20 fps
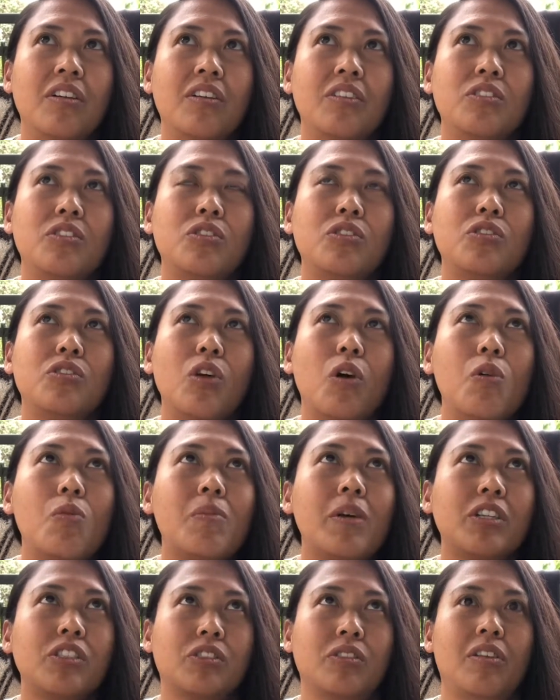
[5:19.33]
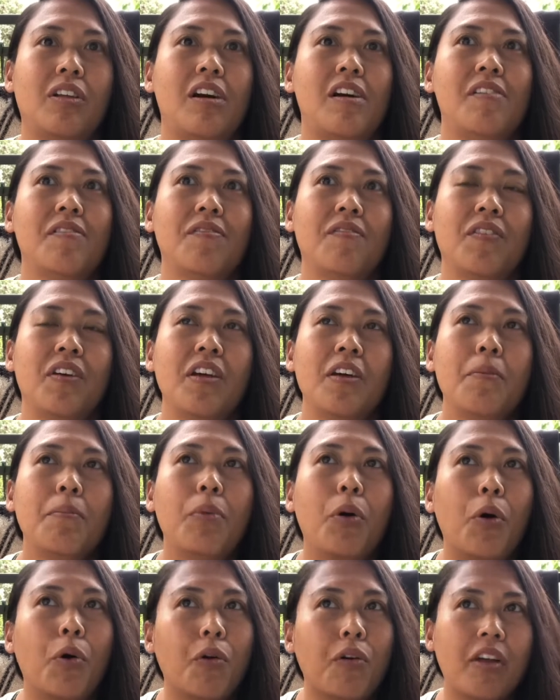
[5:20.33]
so much love
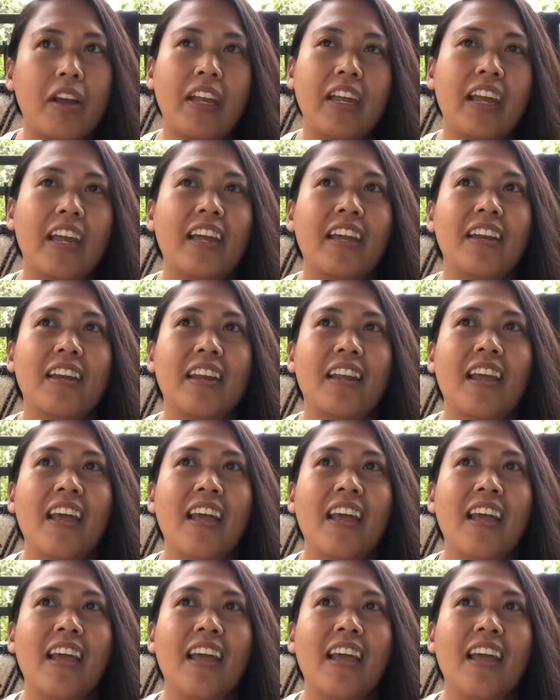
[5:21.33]
pouring in.